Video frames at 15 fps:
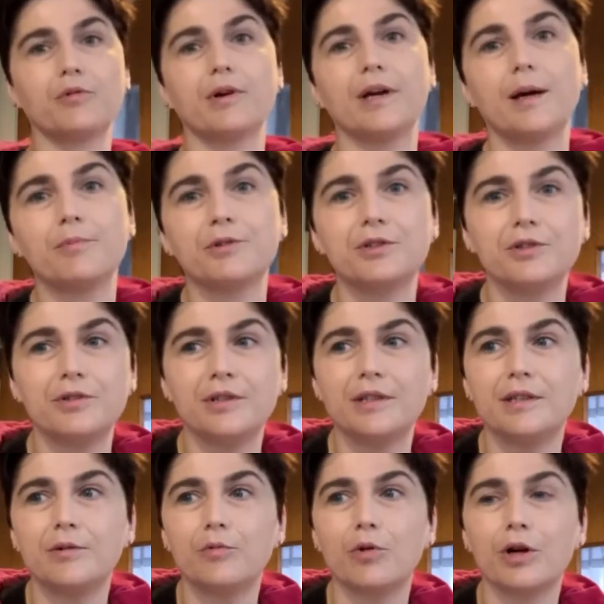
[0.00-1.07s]
Opportunity
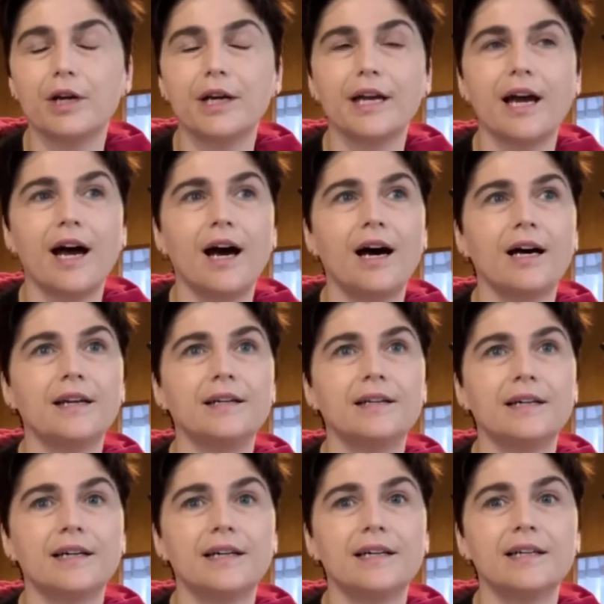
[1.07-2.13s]
to work on
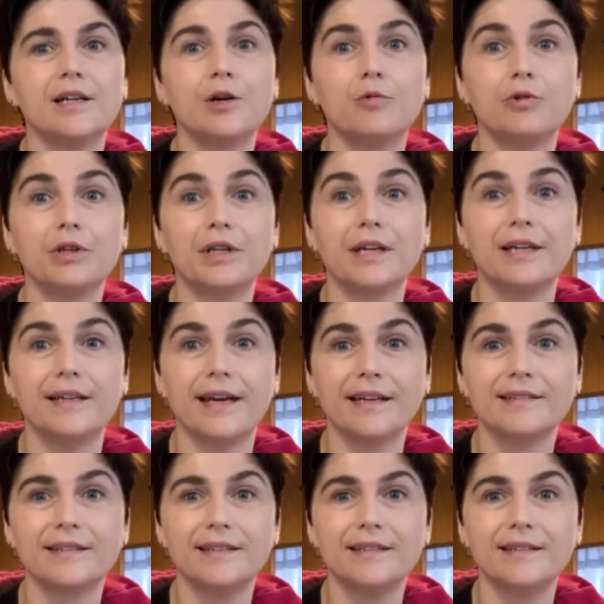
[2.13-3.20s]
really
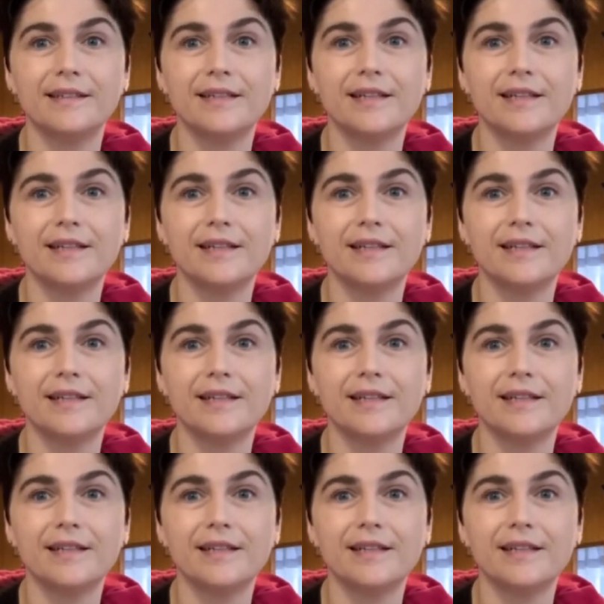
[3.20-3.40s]
connecting